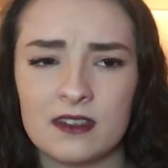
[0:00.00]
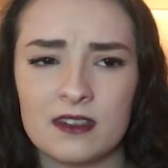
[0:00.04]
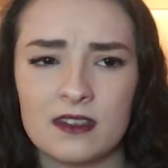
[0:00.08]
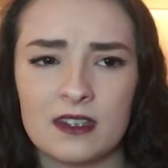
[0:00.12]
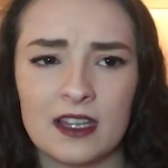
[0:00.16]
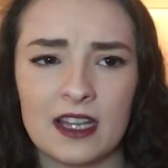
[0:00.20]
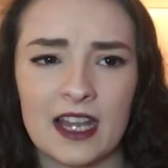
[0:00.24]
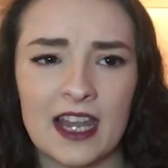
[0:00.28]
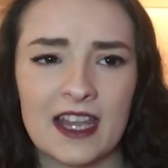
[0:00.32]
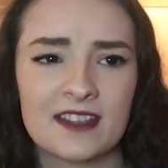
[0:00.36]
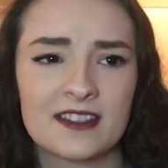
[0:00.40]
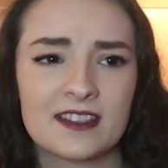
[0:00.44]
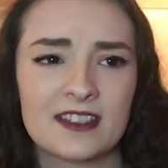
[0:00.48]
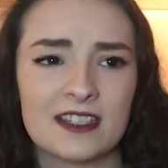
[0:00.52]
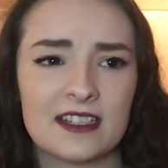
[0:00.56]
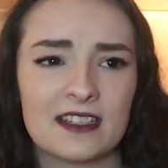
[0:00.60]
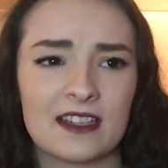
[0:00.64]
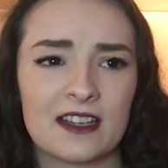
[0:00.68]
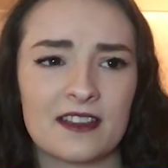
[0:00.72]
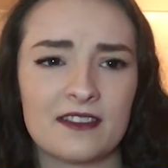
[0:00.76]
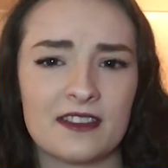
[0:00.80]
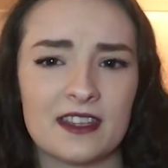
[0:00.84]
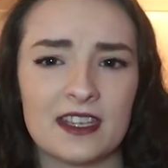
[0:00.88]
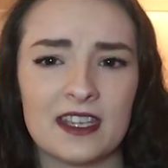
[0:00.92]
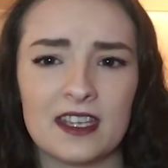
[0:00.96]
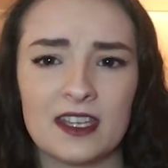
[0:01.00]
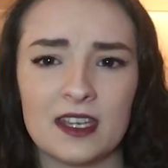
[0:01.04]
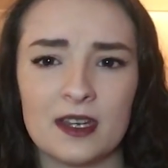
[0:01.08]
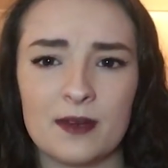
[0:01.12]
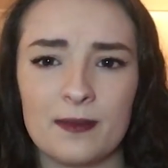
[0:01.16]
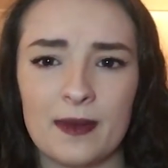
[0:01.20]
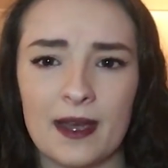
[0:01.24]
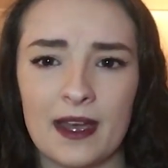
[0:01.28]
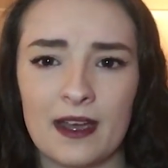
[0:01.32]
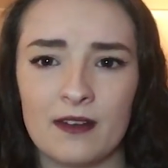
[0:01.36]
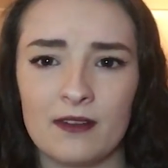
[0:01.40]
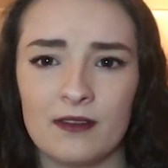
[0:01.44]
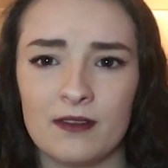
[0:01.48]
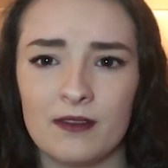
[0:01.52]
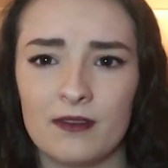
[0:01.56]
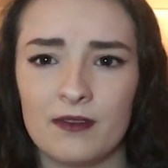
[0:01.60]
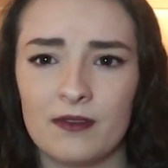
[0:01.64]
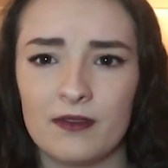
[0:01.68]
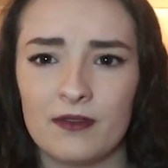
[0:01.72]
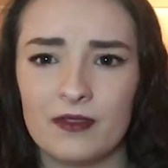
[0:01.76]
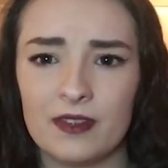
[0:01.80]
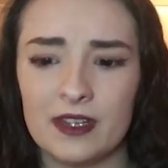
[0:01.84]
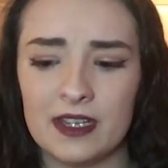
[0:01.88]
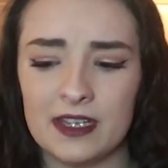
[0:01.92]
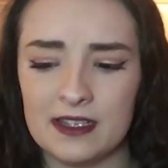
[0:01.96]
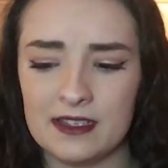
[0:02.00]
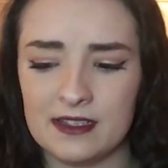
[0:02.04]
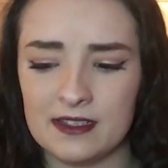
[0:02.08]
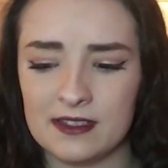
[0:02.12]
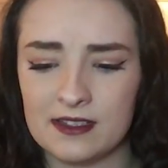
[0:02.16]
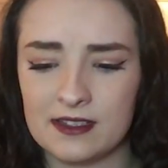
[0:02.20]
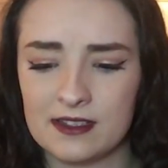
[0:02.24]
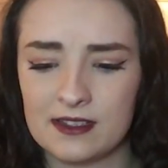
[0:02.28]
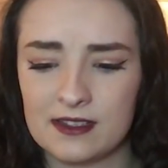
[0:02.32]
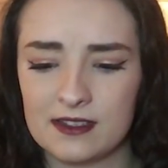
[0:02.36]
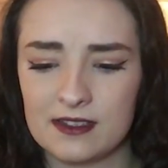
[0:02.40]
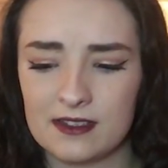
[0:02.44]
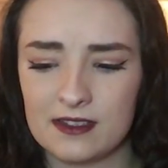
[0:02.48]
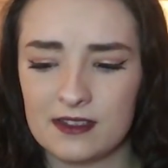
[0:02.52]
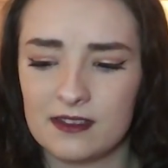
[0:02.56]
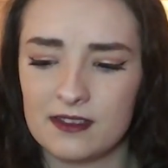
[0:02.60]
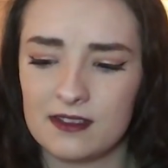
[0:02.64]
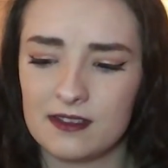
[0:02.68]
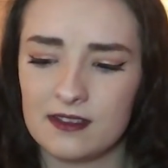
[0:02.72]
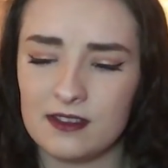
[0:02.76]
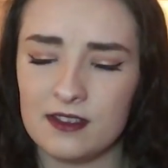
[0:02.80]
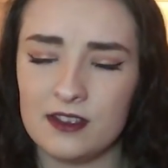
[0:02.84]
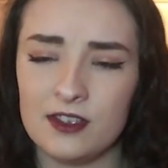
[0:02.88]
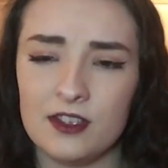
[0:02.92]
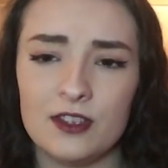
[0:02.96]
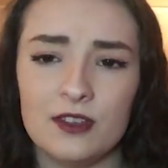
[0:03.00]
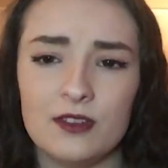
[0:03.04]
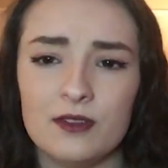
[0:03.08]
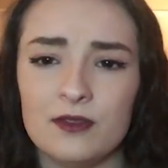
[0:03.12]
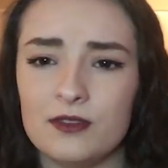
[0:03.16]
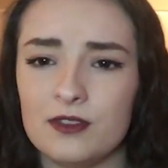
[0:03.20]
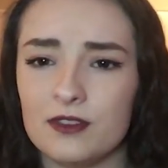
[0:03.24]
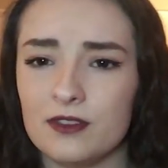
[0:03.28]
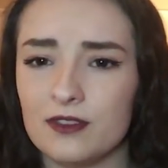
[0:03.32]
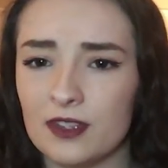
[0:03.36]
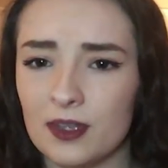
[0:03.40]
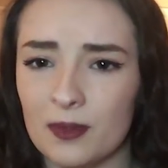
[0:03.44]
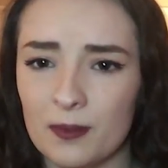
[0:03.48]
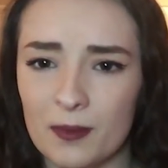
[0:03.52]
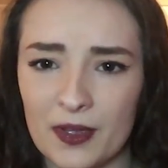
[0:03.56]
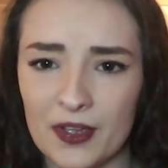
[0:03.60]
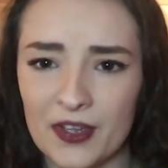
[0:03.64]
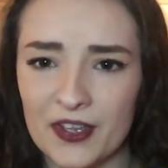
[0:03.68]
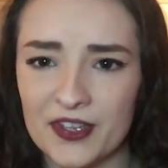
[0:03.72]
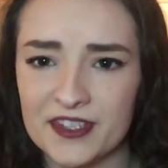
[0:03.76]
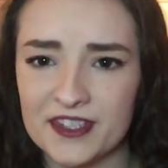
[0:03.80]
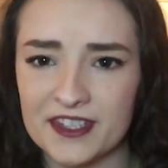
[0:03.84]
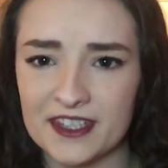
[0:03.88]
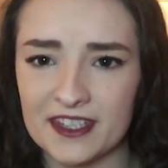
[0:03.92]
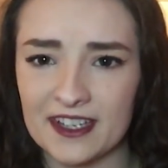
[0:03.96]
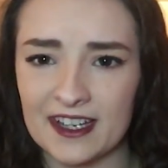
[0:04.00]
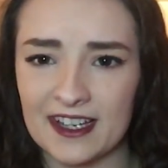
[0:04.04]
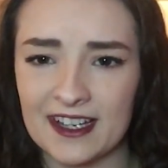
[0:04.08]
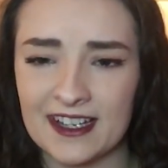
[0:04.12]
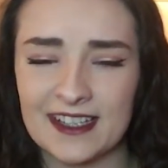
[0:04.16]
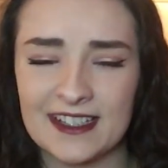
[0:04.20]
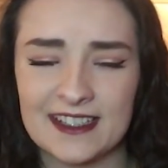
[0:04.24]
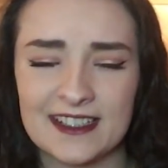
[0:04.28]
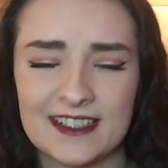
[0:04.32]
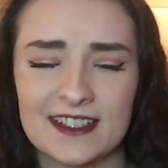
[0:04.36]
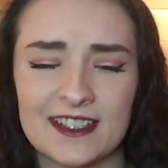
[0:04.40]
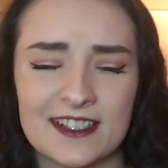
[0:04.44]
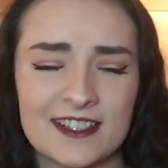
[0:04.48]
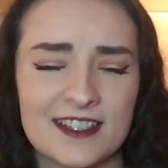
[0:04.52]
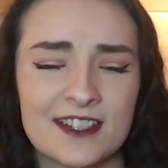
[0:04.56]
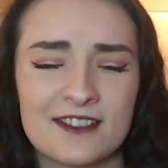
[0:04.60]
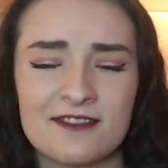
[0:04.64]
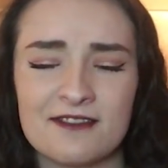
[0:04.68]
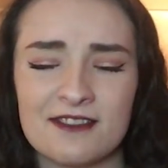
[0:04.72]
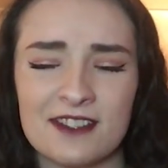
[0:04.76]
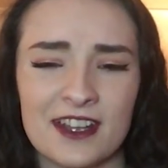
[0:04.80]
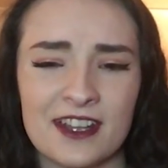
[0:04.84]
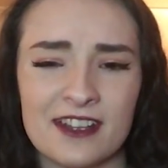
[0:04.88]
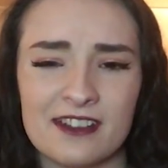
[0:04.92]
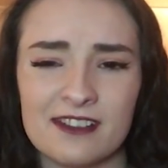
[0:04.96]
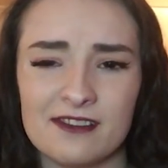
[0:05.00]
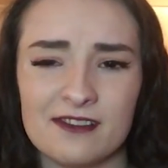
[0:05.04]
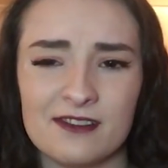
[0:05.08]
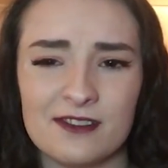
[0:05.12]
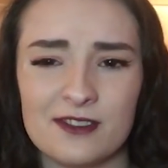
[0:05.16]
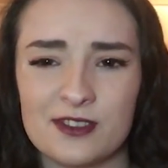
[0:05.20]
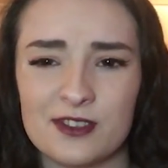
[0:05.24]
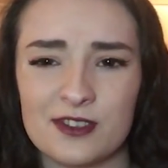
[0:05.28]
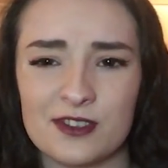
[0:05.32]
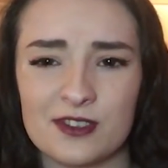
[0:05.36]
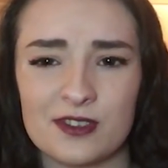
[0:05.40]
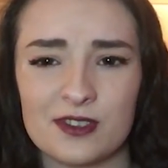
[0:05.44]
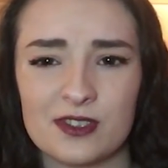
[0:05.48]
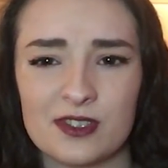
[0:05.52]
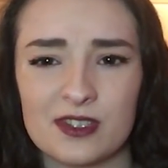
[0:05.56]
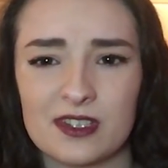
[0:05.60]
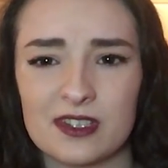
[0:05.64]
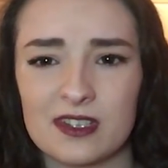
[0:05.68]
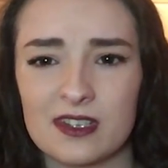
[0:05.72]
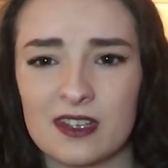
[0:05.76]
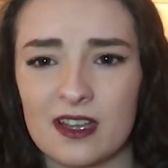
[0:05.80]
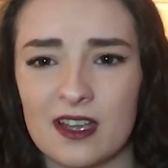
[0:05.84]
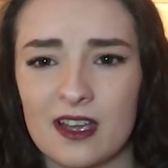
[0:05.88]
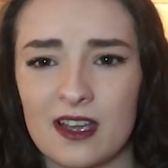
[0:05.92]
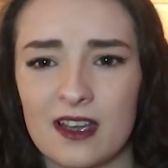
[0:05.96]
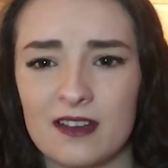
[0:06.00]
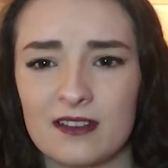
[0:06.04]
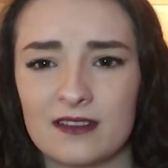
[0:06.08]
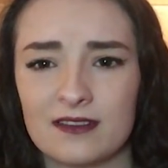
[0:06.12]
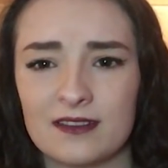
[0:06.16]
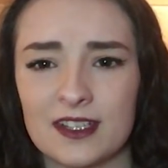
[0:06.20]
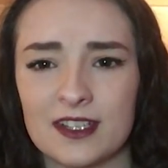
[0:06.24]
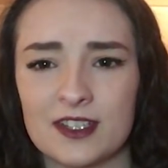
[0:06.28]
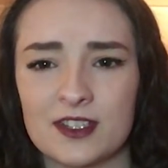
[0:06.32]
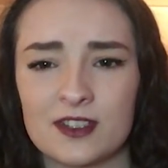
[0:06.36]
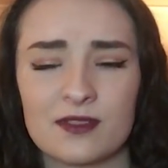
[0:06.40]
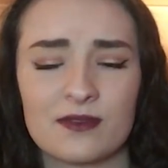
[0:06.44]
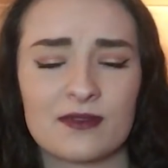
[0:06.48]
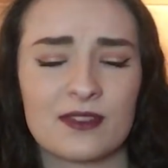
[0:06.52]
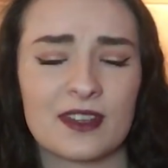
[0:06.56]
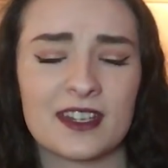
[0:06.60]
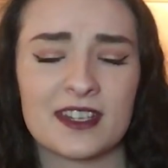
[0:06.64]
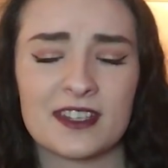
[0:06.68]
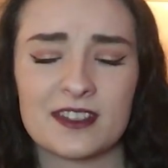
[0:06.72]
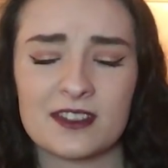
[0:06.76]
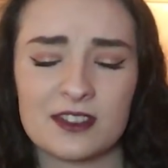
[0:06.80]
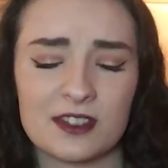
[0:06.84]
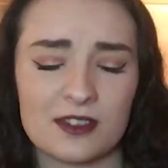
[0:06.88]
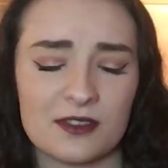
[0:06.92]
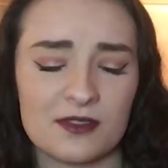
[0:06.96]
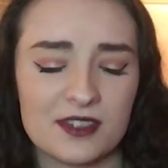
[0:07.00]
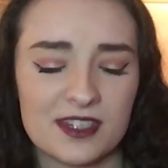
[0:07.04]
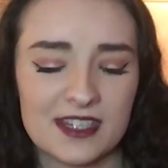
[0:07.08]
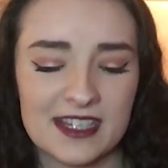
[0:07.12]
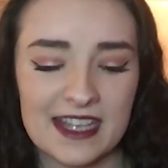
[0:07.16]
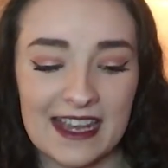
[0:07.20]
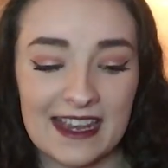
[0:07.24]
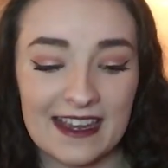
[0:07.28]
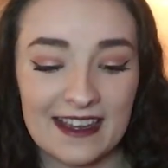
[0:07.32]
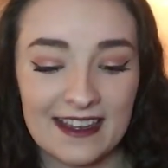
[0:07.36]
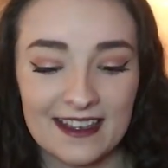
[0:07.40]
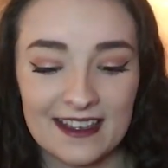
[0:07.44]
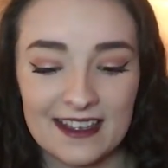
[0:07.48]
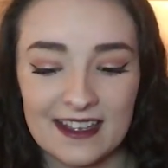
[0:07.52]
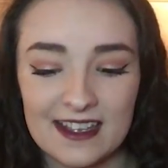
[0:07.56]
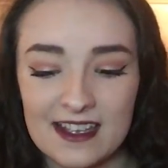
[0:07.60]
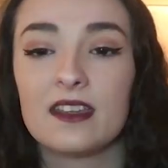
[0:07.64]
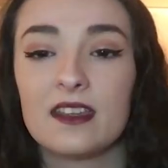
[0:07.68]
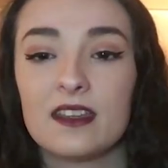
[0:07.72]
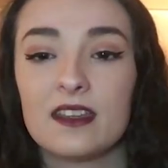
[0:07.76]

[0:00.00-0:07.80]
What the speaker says: The last thing they're thinking about is you doing the murder. I don't know. I just find it so sick.